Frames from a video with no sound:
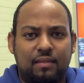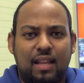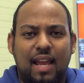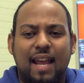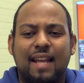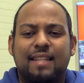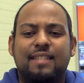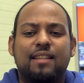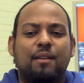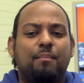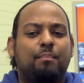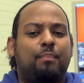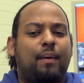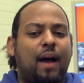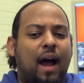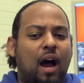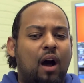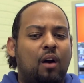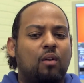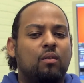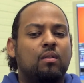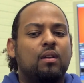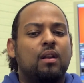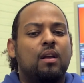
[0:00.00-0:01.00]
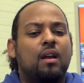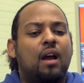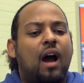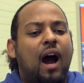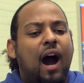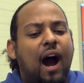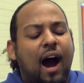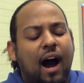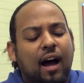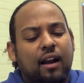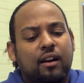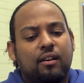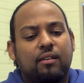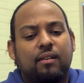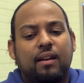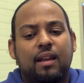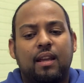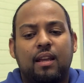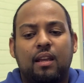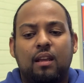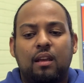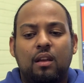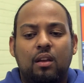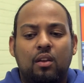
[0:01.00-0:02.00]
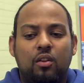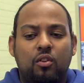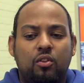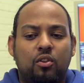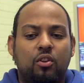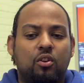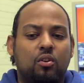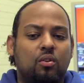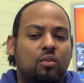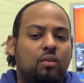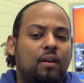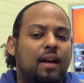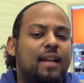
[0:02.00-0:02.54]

It's about honoring you.